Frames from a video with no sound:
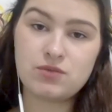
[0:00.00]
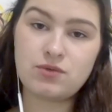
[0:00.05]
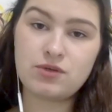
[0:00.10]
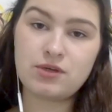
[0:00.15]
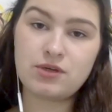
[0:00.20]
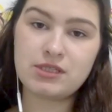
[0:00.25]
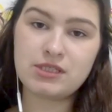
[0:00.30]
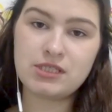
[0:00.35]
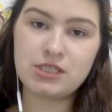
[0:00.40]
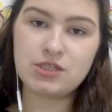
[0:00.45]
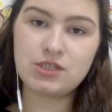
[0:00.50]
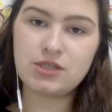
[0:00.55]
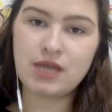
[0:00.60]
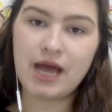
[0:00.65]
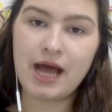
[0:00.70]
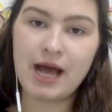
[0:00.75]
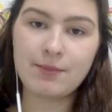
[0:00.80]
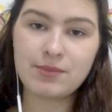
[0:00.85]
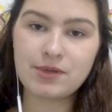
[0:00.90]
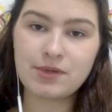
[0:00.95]
will continue to
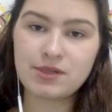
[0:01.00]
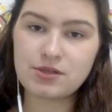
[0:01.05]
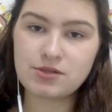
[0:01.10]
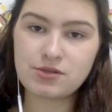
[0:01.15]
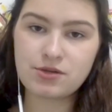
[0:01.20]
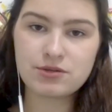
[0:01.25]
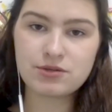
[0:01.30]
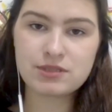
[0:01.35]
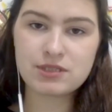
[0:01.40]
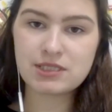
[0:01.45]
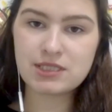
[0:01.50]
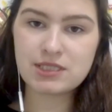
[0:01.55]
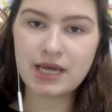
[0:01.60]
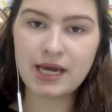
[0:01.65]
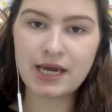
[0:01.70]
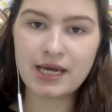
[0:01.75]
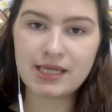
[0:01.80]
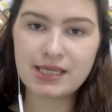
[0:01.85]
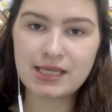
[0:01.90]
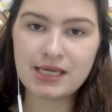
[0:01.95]
happen in our
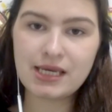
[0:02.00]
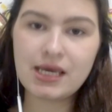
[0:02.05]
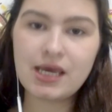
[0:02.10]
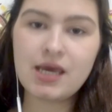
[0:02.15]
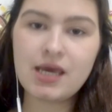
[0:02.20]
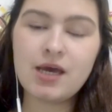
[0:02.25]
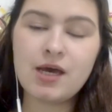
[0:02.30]
society,